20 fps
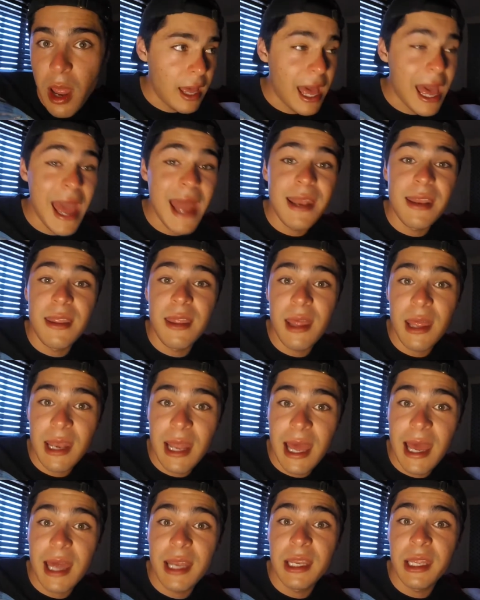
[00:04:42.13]
And then
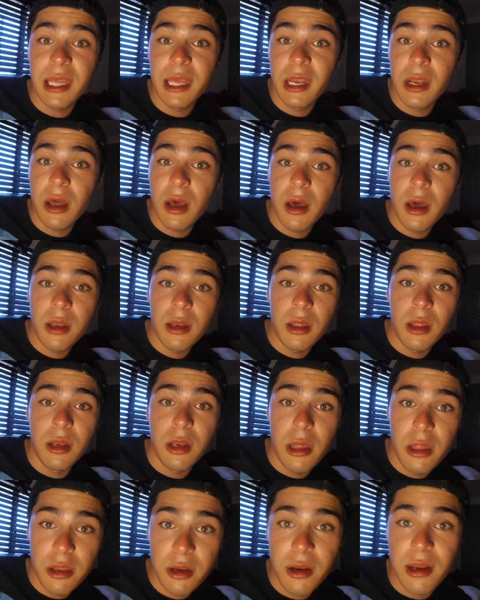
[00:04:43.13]
I had to get on
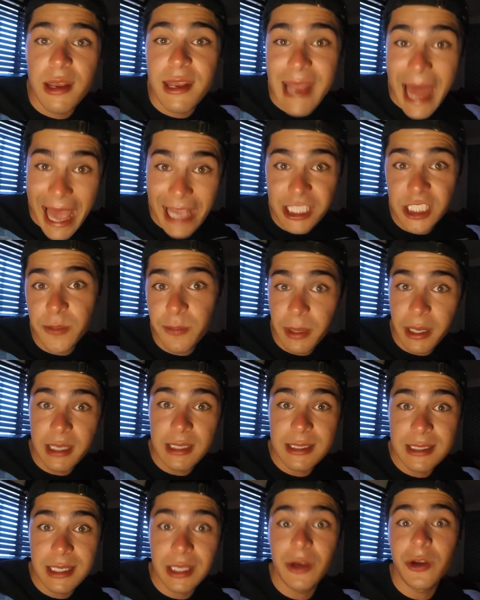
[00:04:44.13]
another night
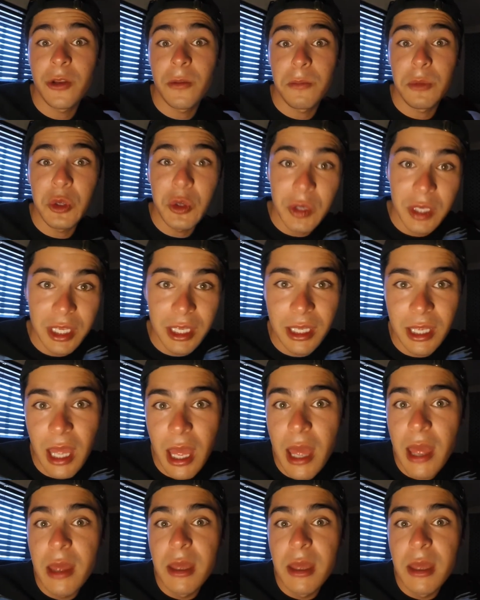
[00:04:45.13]
bus to go to Munich.